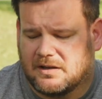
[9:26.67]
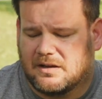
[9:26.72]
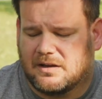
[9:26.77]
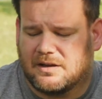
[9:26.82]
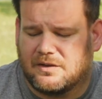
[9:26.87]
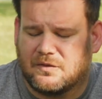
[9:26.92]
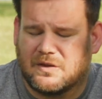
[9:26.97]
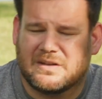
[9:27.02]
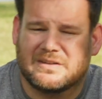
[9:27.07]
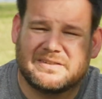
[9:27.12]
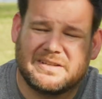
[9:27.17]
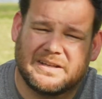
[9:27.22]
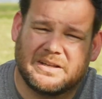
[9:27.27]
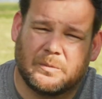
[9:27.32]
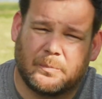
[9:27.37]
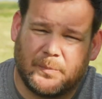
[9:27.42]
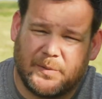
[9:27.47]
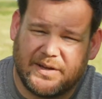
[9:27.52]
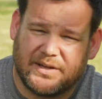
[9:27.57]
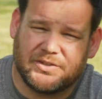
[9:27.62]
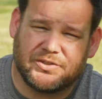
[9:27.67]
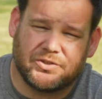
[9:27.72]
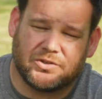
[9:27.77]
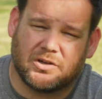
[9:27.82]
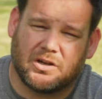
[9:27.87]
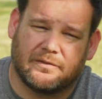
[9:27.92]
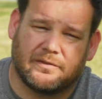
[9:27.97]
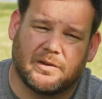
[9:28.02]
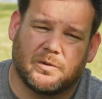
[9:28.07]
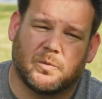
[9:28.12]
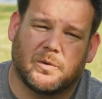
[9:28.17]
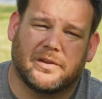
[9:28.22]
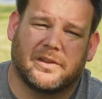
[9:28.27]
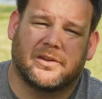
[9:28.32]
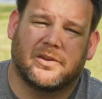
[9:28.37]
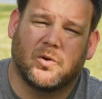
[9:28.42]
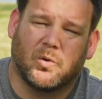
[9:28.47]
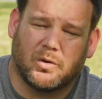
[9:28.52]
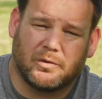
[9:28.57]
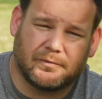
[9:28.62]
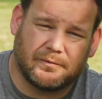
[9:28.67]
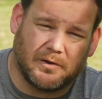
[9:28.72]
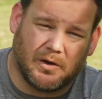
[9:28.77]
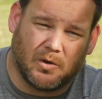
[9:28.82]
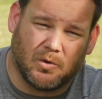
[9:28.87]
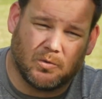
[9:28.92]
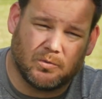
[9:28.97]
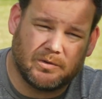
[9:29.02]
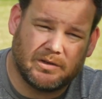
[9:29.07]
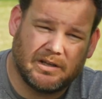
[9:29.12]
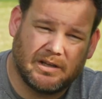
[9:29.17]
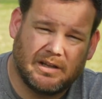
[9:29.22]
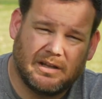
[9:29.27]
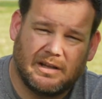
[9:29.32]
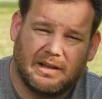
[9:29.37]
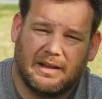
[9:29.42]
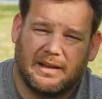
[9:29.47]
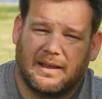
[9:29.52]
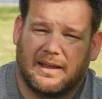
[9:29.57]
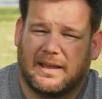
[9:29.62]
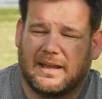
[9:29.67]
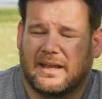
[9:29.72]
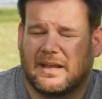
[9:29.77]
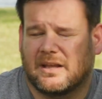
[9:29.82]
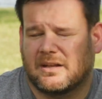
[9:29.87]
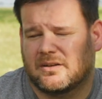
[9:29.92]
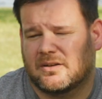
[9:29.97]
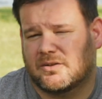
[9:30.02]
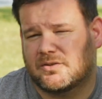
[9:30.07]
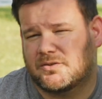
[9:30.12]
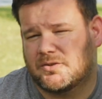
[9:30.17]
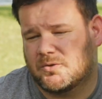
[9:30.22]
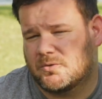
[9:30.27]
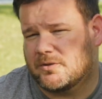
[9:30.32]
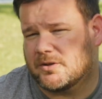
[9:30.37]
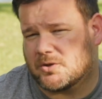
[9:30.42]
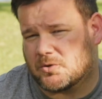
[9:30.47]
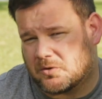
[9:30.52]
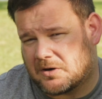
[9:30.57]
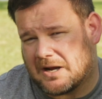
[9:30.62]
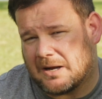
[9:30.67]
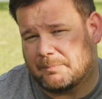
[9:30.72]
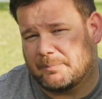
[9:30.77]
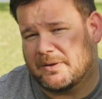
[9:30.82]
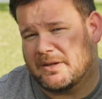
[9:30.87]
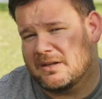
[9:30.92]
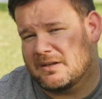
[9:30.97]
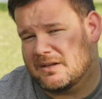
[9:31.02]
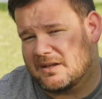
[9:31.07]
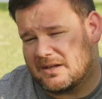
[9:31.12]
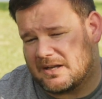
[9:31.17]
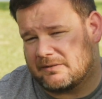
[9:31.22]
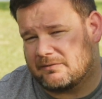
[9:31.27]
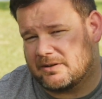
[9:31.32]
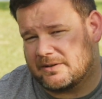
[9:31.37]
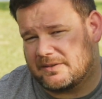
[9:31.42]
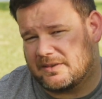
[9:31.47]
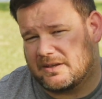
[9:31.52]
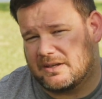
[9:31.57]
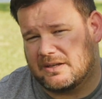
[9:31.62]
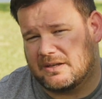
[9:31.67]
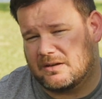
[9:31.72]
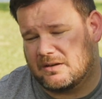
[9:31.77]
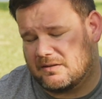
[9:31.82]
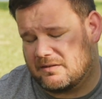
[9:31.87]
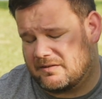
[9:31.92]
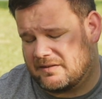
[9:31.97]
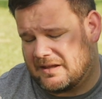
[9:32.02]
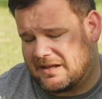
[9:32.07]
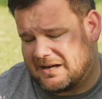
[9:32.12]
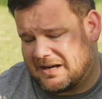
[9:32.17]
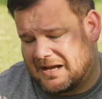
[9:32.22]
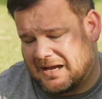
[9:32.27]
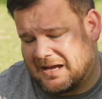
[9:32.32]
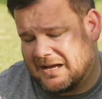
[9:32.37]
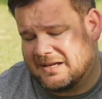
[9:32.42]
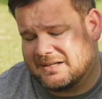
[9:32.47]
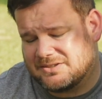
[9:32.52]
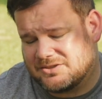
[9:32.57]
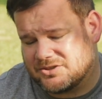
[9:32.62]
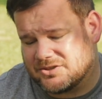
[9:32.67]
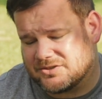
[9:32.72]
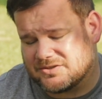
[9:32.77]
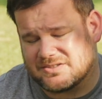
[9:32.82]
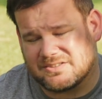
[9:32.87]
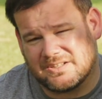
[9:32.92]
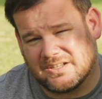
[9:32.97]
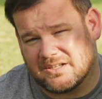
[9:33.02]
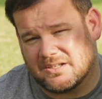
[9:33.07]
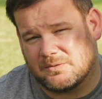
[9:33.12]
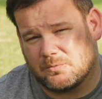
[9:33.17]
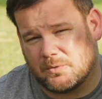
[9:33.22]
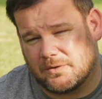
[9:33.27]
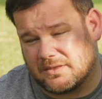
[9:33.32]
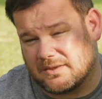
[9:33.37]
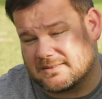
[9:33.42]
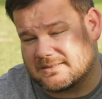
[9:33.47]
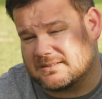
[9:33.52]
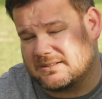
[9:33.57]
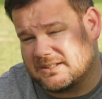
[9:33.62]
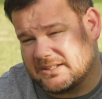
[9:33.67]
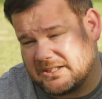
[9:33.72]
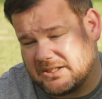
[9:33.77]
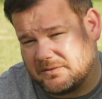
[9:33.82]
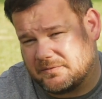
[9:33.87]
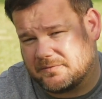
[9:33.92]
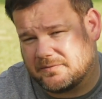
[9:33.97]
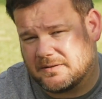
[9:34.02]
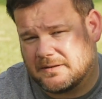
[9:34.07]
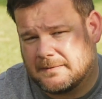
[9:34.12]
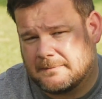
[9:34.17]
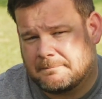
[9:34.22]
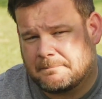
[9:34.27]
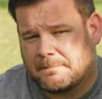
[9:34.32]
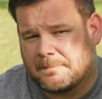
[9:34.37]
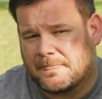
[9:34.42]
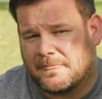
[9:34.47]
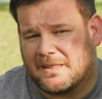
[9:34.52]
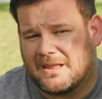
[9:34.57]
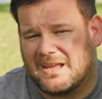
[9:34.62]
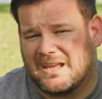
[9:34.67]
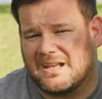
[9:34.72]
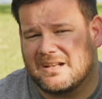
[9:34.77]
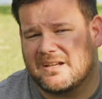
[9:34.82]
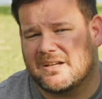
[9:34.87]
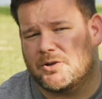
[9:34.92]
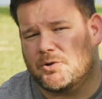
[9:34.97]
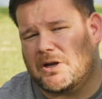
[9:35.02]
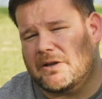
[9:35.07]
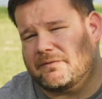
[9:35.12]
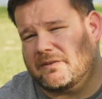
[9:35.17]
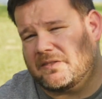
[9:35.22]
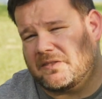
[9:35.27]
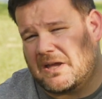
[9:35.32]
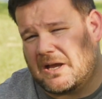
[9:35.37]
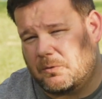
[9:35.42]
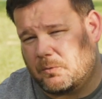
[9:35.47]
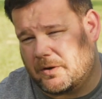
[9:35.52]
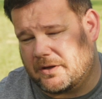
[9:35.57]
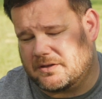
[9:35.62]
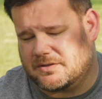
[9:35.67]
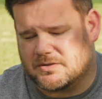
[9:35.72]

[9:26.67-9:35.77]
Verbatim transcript: and then take a picture of it with your phone and do the cropping and everything that I just did with this leaf and engrave it that way.